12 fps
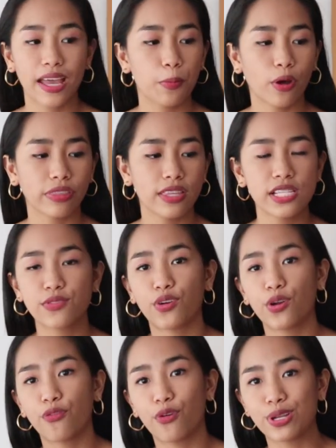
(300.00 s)
I bought this
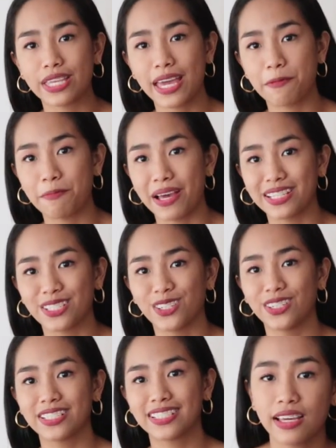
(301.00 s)
for 48
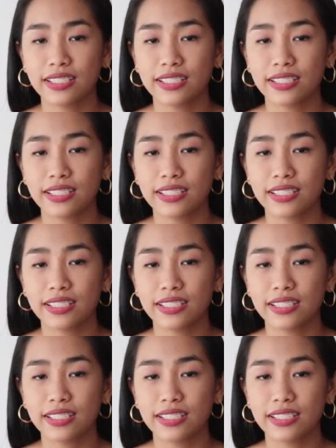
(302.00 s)
pesos.